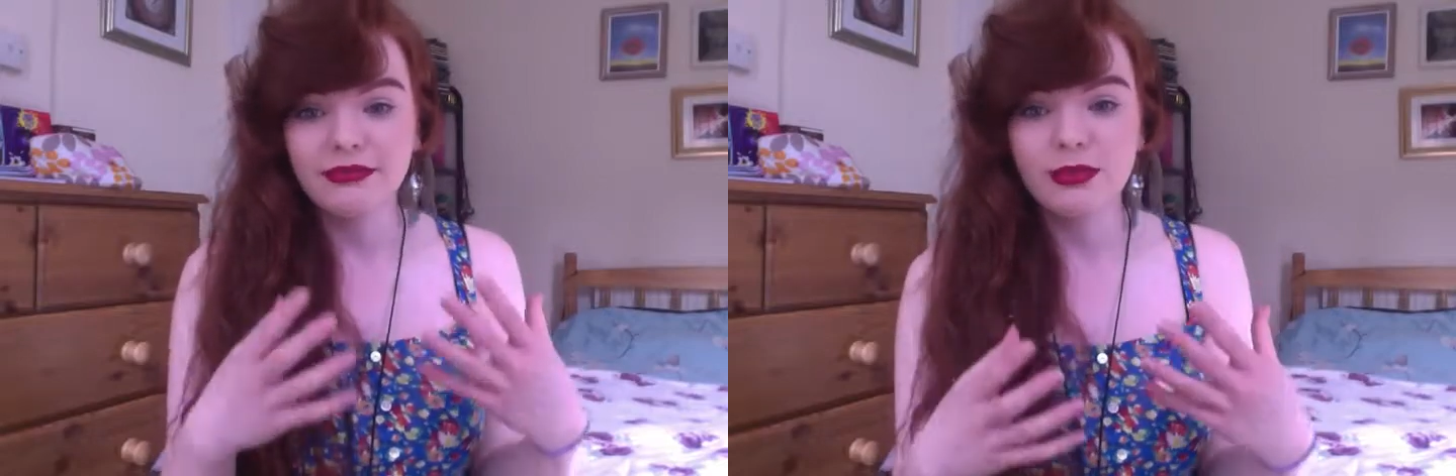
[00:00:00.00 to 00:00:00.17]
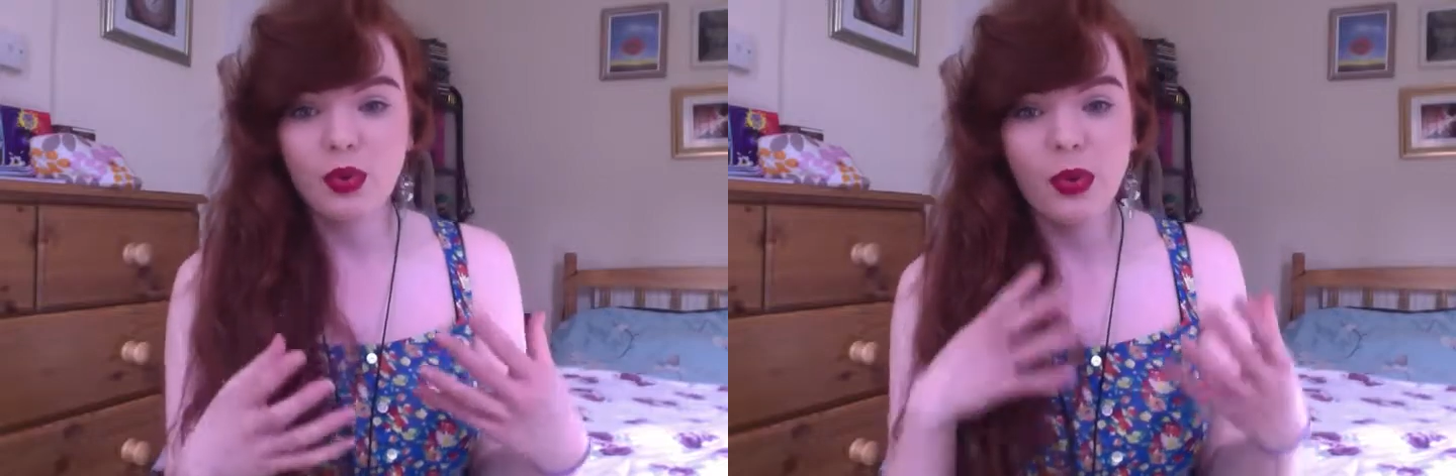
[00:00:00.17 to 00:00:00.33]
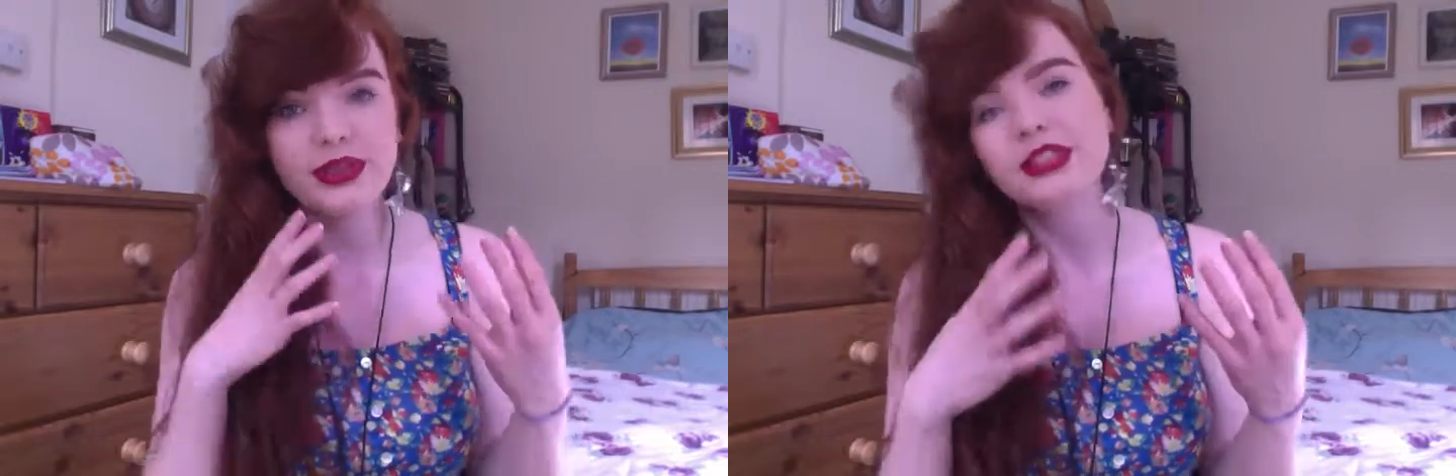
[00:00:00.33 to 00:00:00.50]

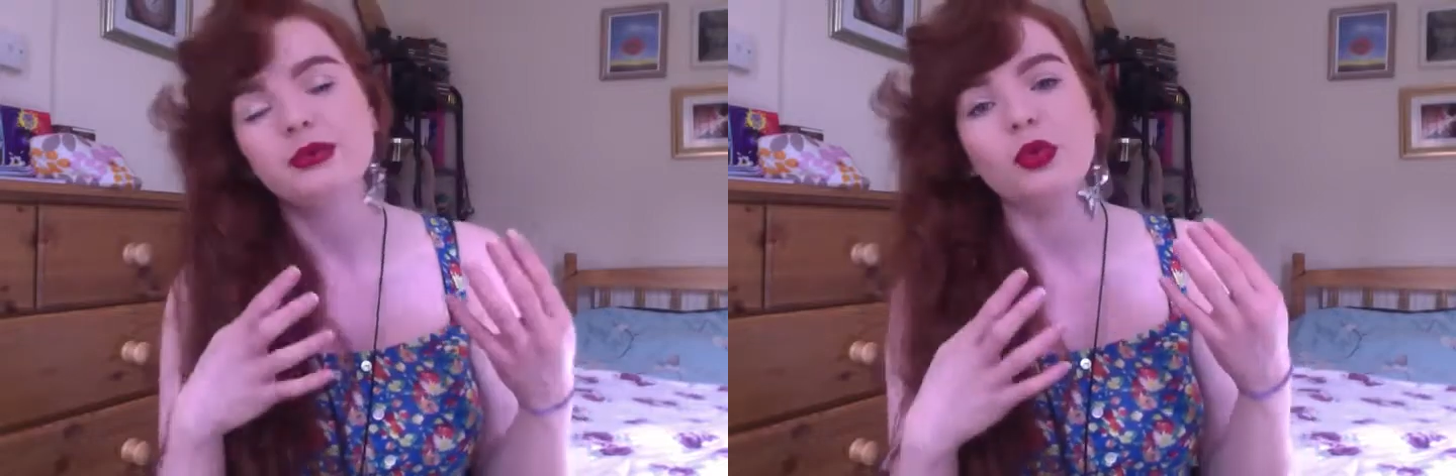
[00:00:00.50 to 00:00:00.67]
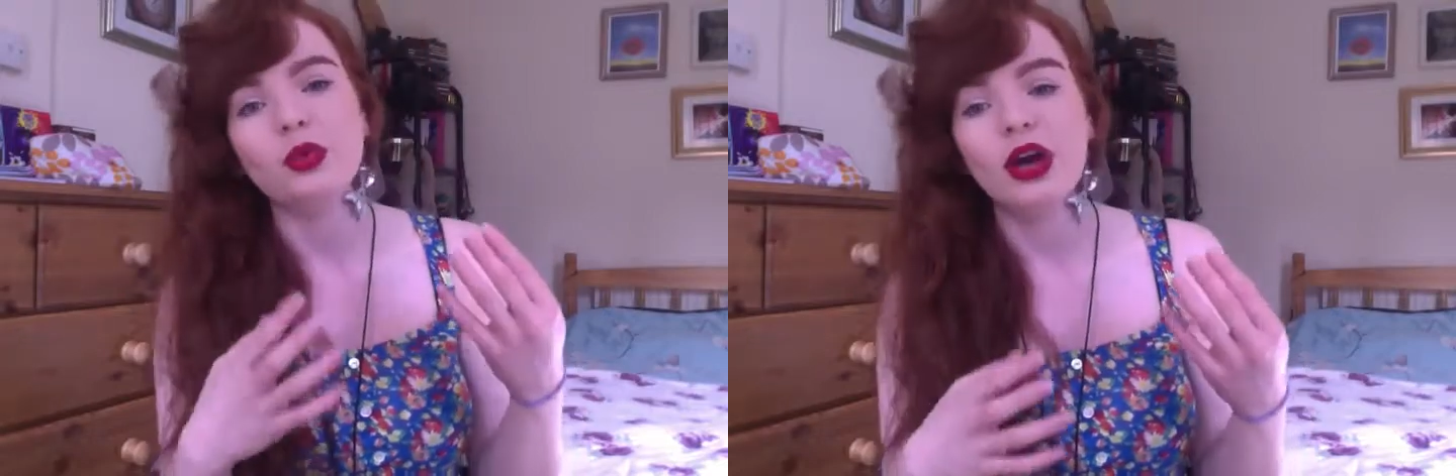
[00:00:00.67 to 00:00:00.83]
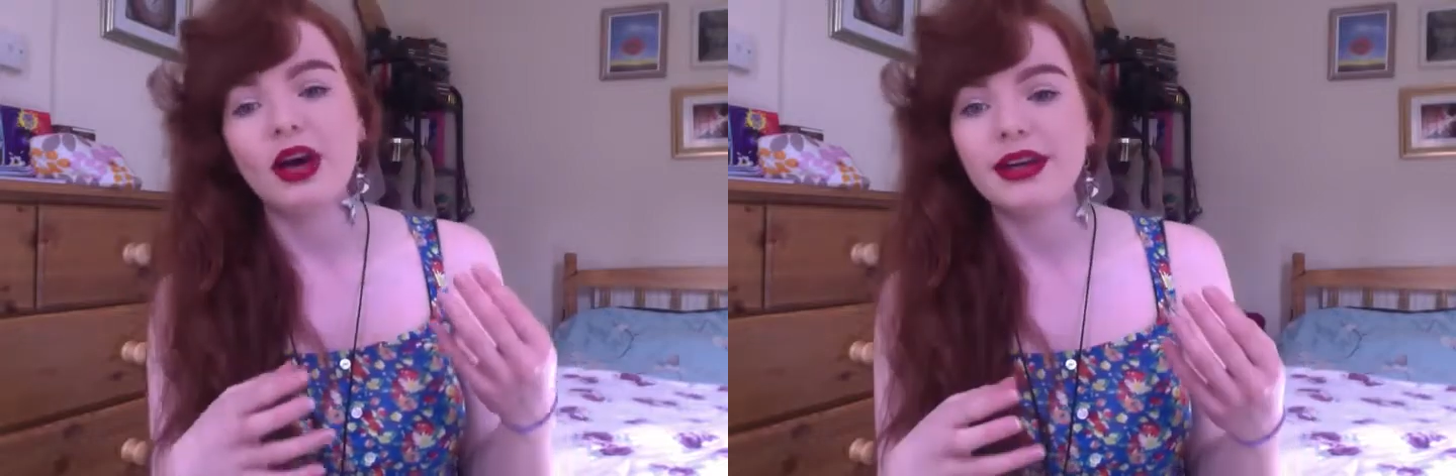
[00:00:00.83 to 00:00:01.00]
quite
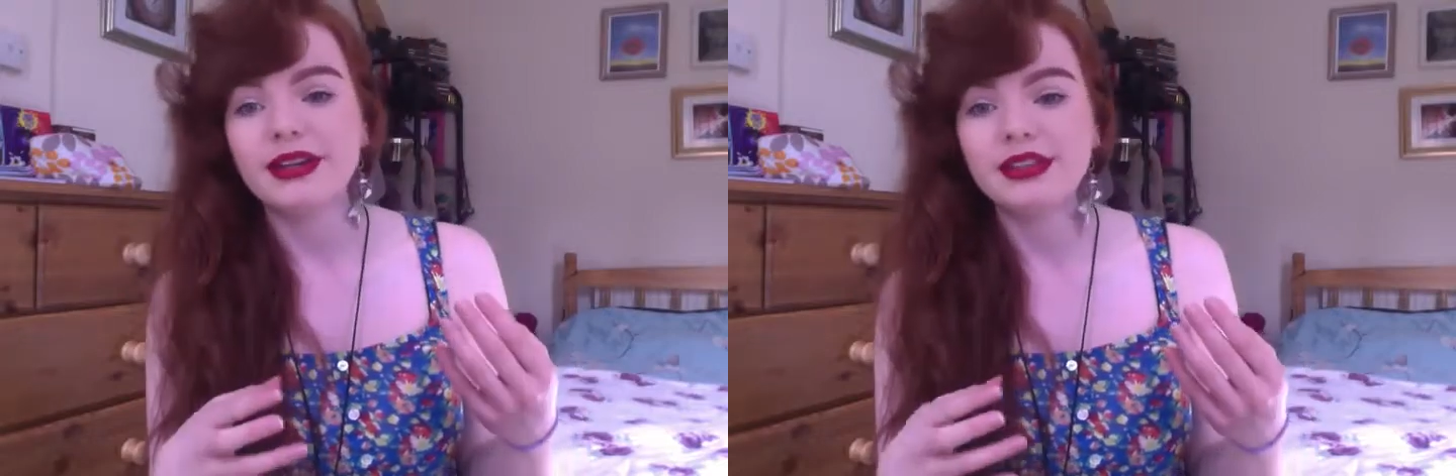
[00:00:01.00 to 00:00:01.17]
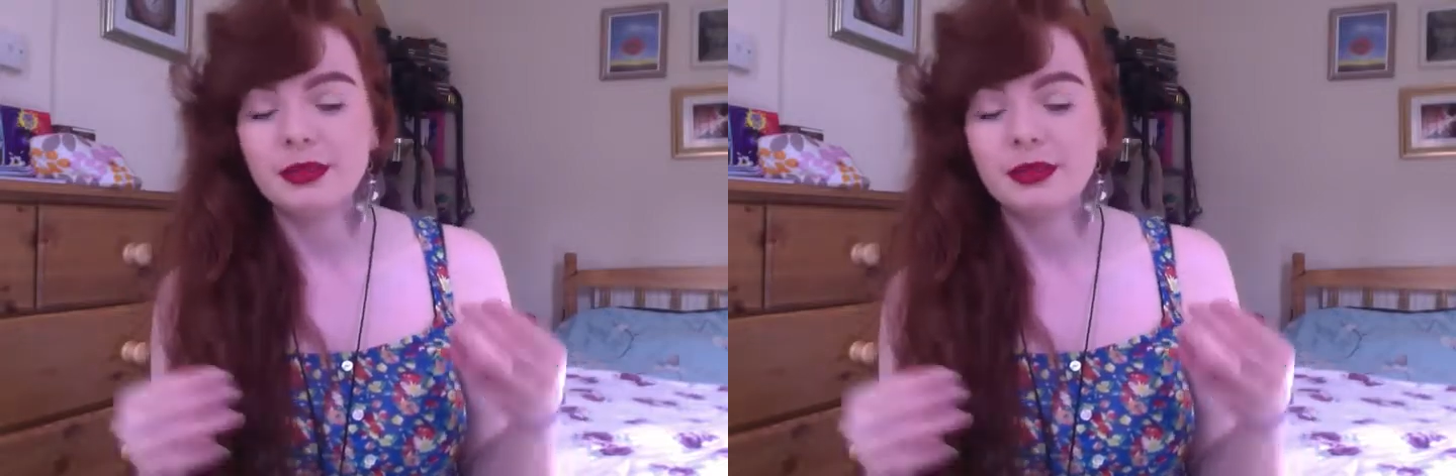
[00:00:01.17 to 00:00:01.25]
small eyes,